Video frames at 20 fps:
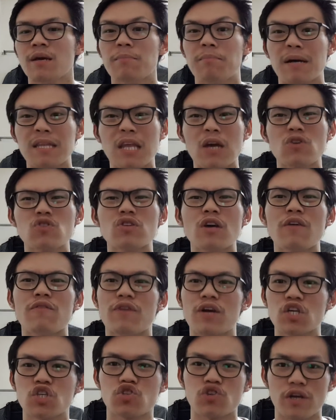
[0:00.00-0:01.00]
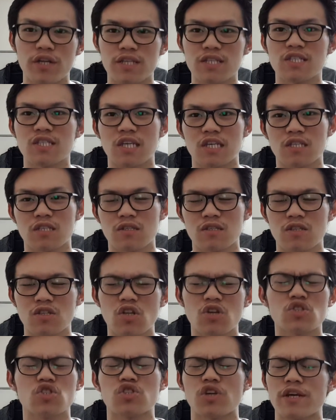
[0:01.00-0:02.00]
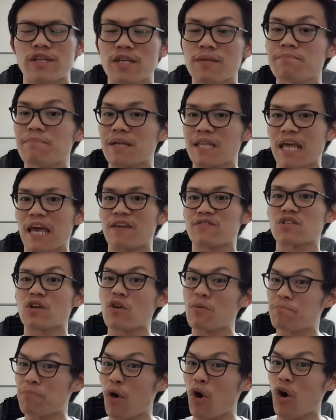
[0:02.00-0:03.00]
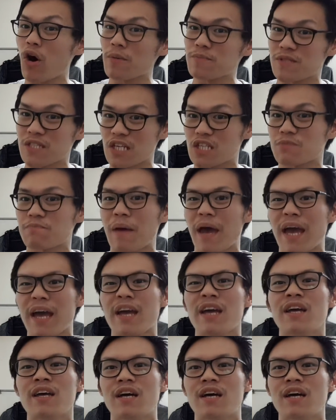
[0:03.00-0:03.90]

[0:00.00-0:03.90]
but they also have very shredded not shredded, but they have some pop-up six-pack.